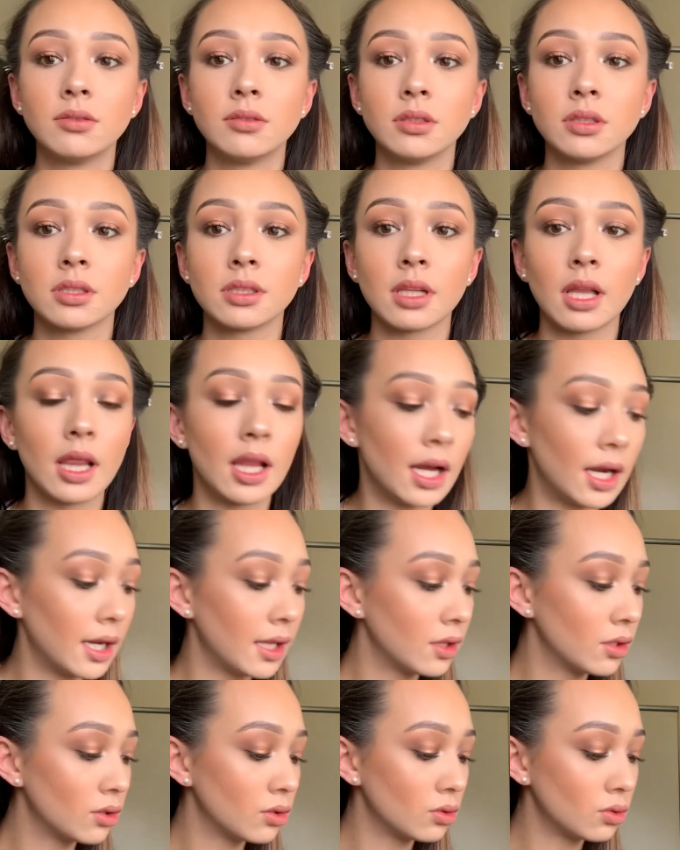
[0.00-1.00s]
Just
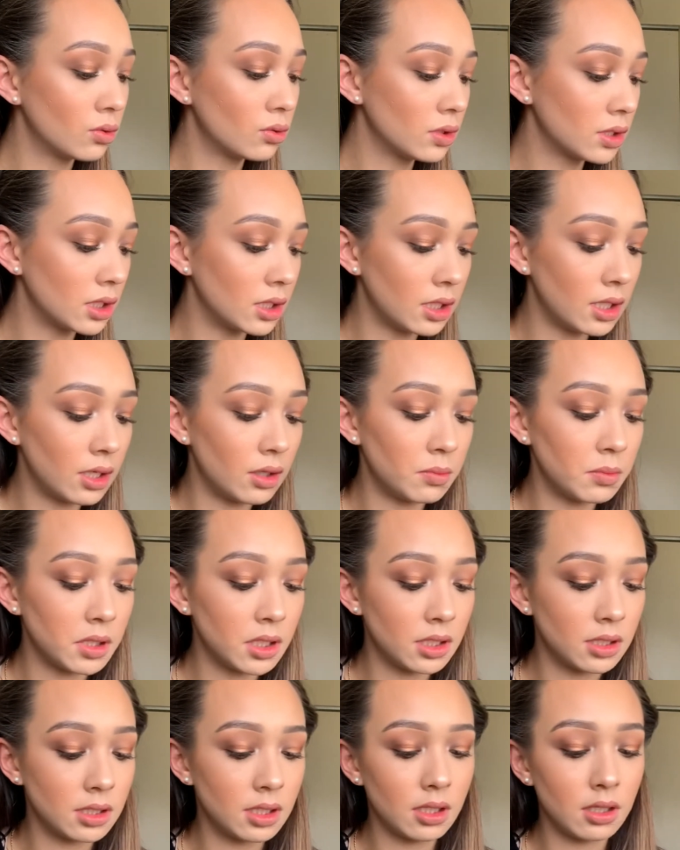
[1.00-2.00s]
line those, and now I'm
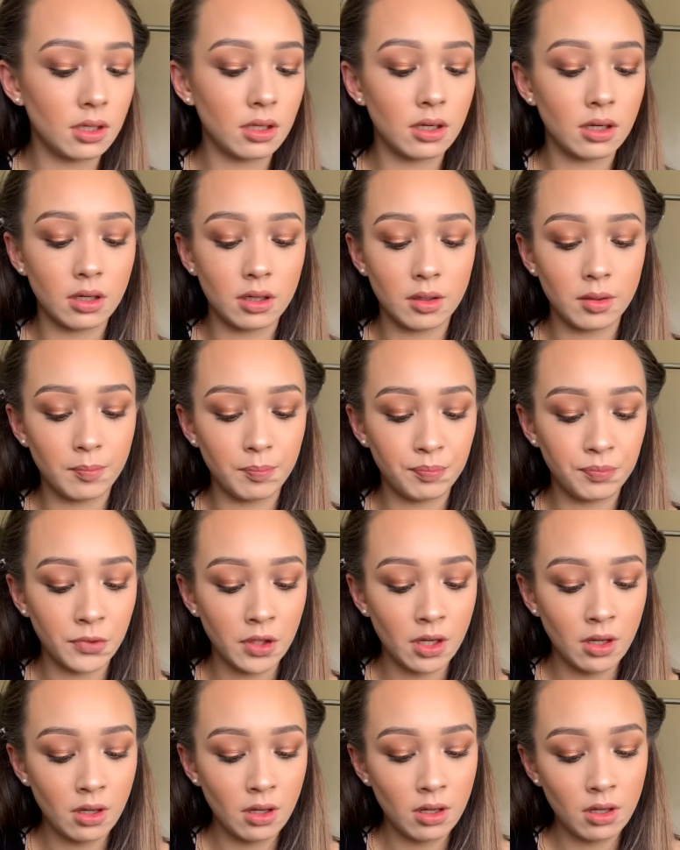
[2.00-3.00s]
gonna take
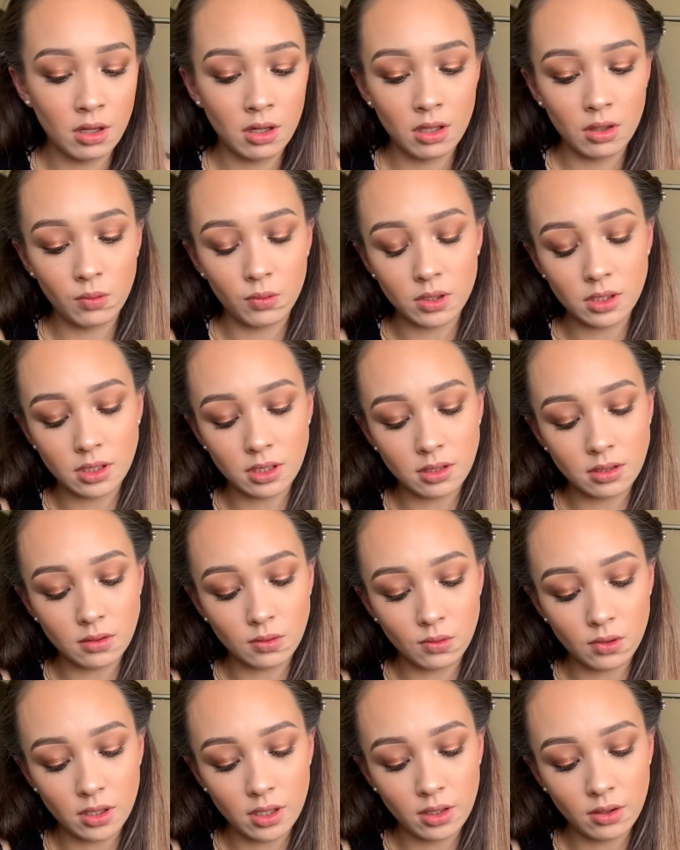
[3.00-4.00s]
what is this?
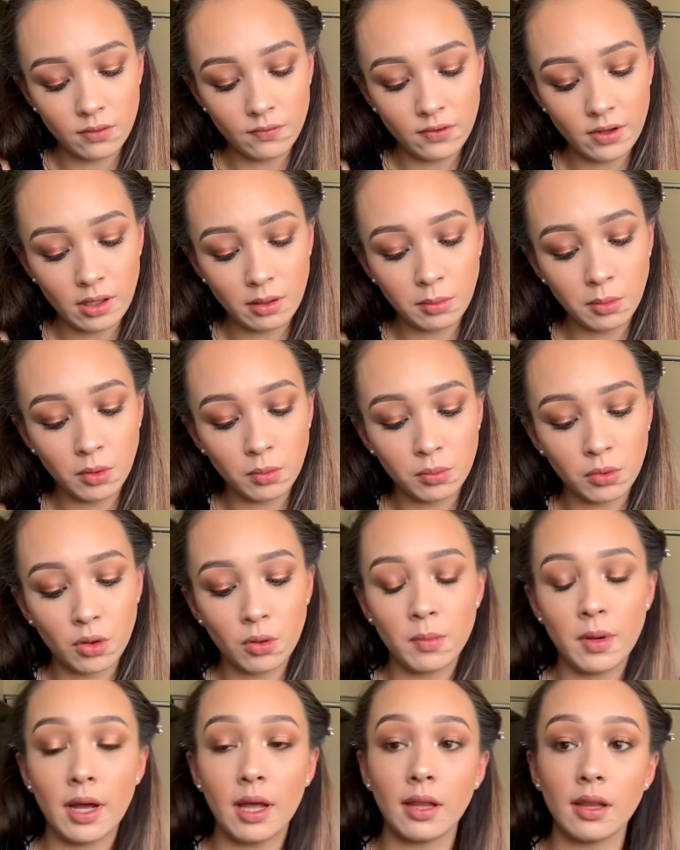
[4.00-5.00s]
L'Oreal Infallible Pro
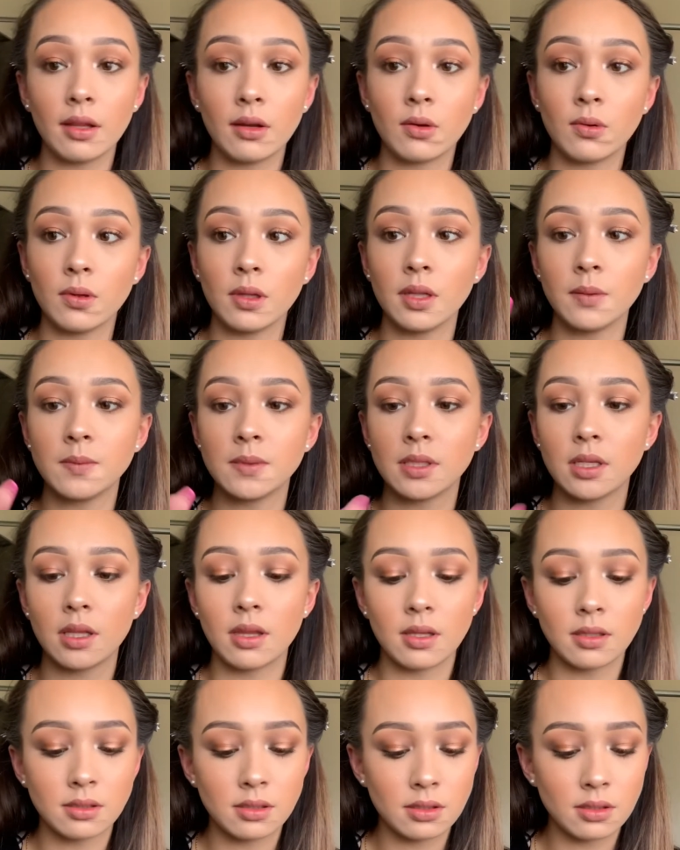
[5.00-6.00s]
Matte Liquid Lipstick.
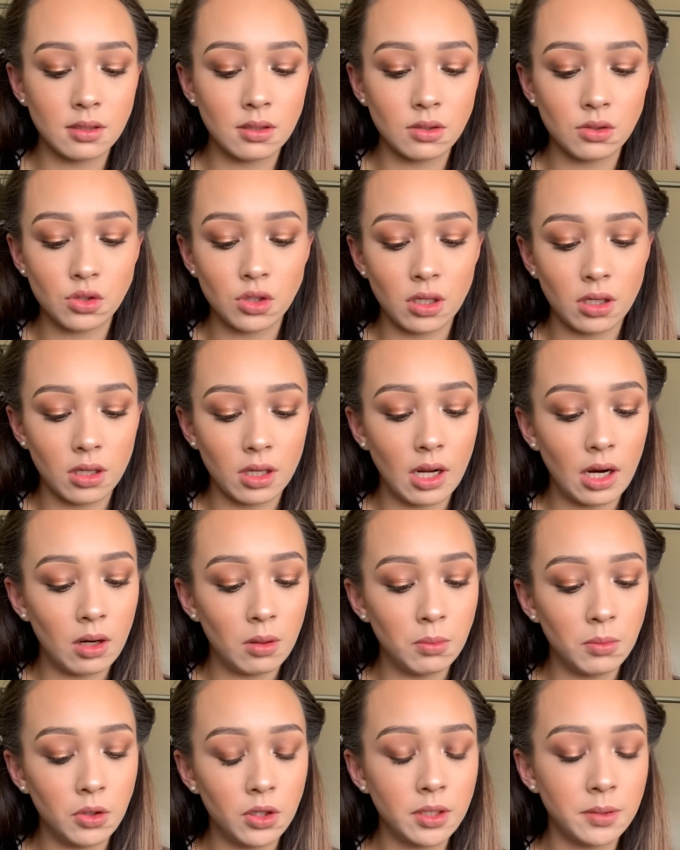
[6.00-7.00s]
This is in the shade
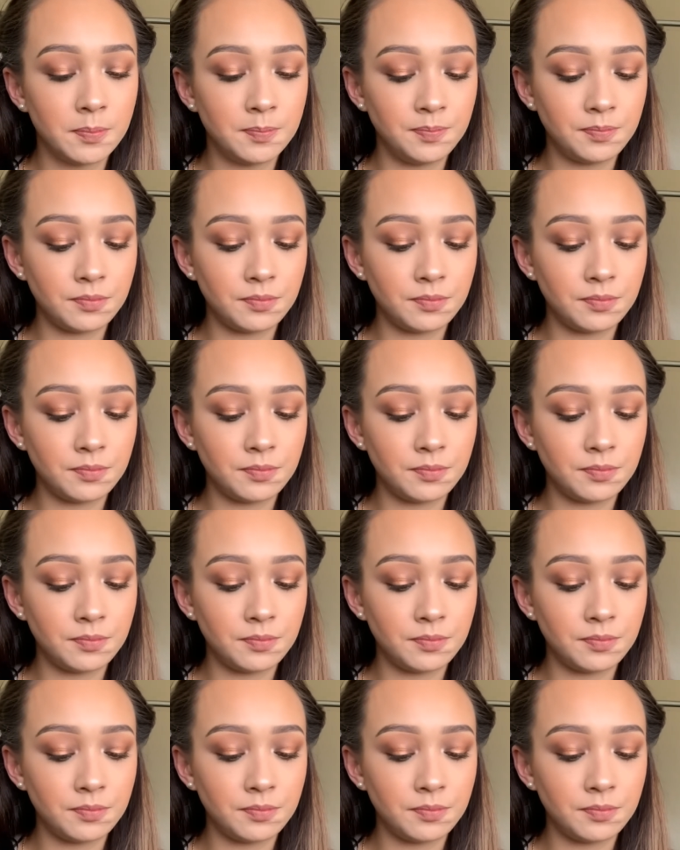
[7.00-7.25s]
Cowboy.